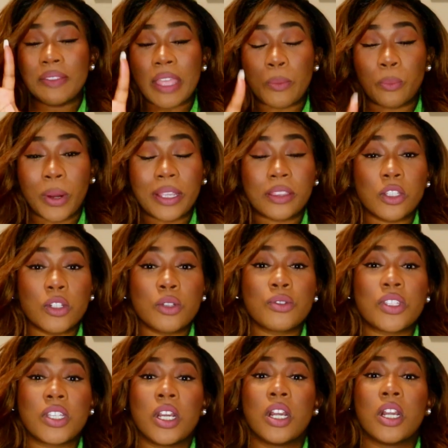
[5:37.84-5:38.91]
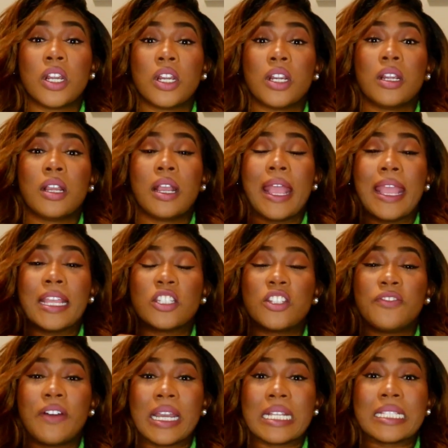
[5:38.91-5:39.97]
They break the news to her and she
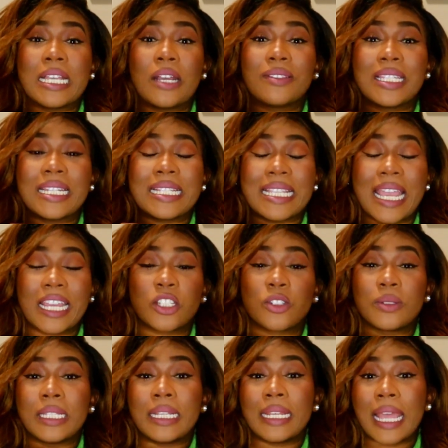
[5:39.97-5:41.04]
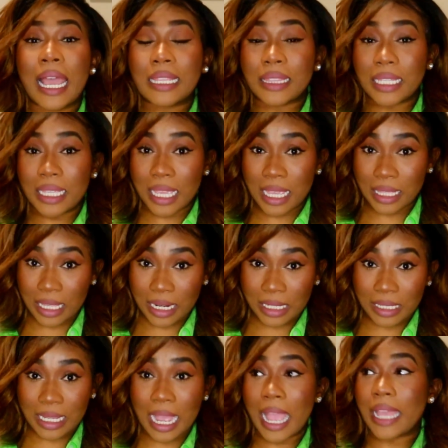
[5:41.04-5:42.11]
finds out that it's actually not the king that
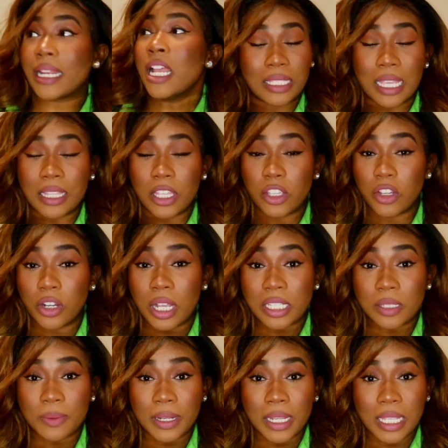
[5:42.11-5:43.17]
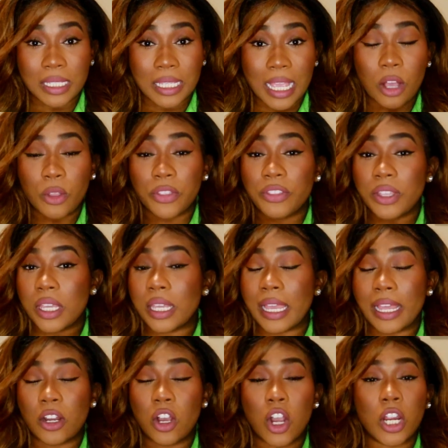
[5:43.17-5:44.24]
has died. They say that your husband is healthy
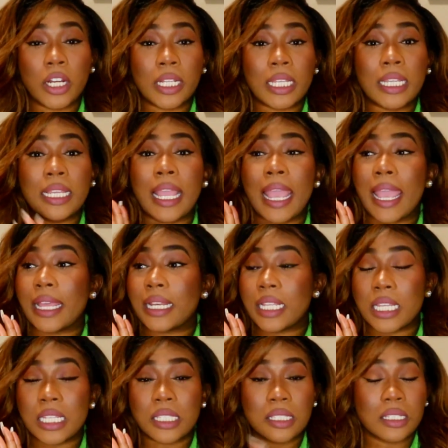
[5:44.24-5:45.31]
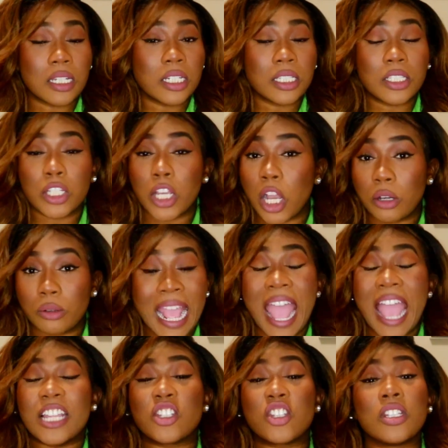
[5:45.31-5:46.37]
and hearty and he's good to go,
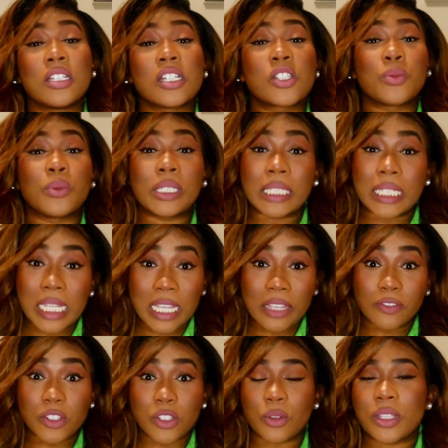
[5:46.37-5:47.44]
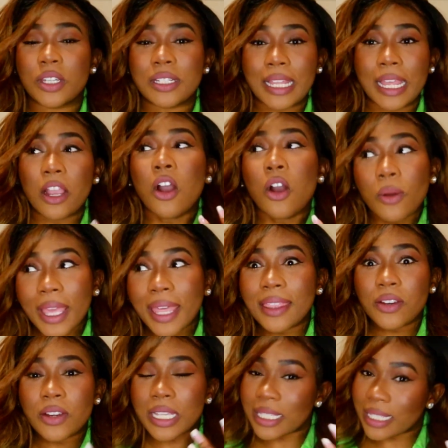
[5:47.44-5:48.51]
and she looks relieved. So there's like, oh, okay,
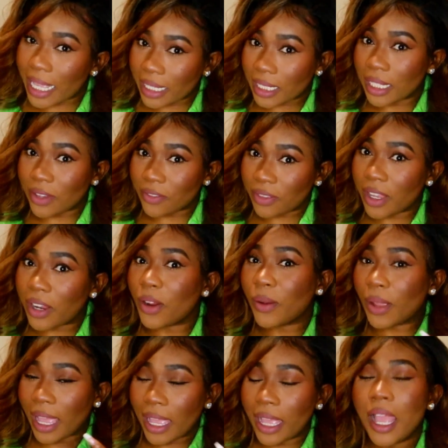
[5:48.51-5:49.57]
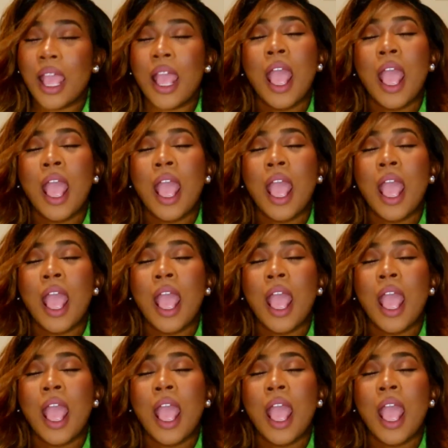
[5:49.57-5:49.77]
there is like love there, okay.